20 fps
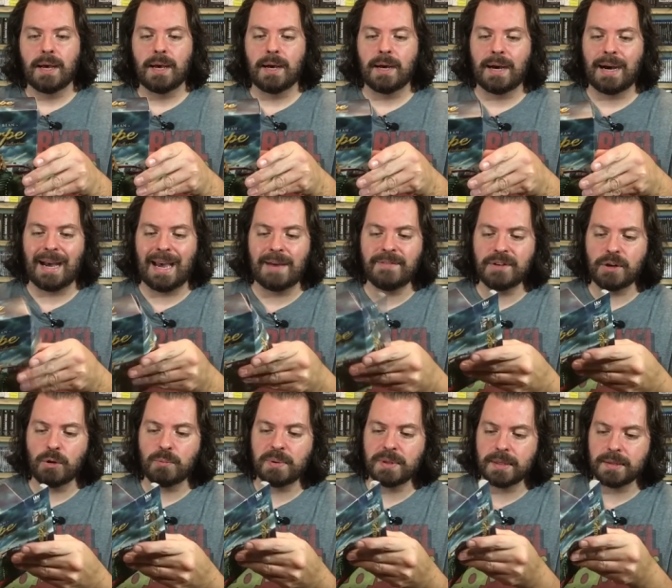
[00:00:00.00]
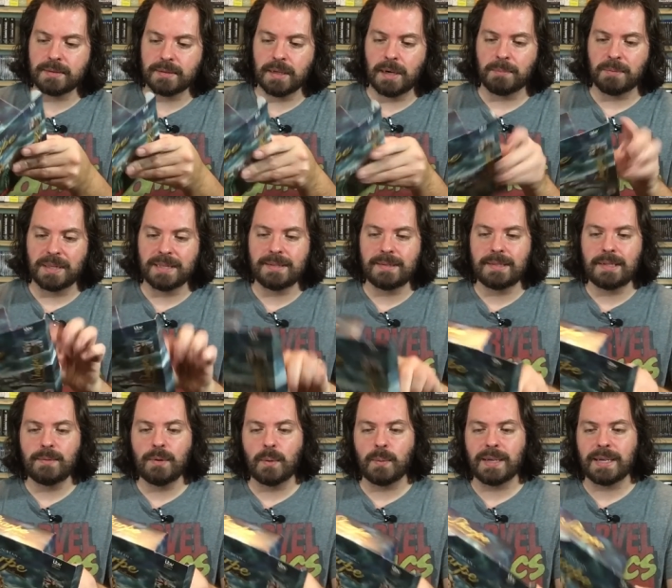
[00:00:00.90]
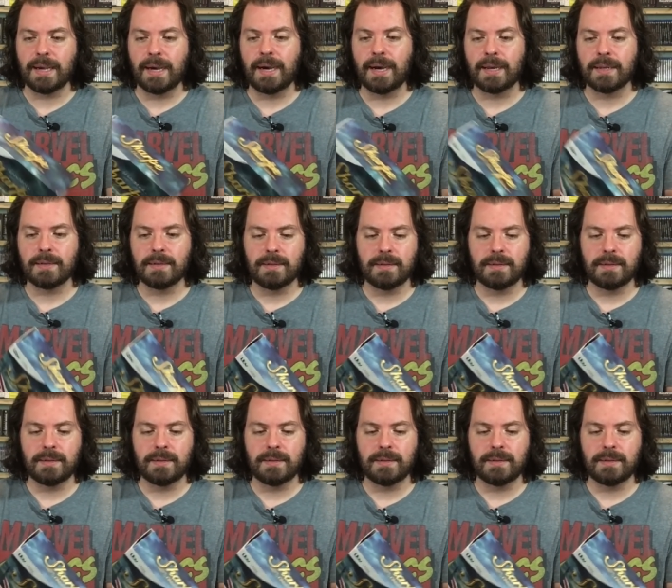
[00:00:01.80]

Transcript: I haven't opened this up. Let's see what we got.